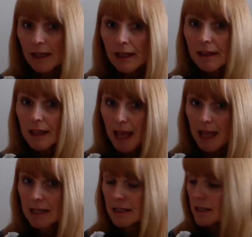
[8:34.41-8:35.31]
In the
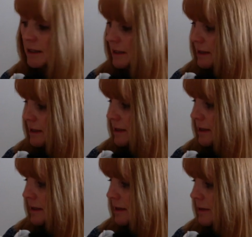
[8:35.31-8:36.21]
end,
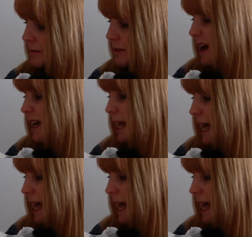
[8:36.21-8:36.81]
Pilate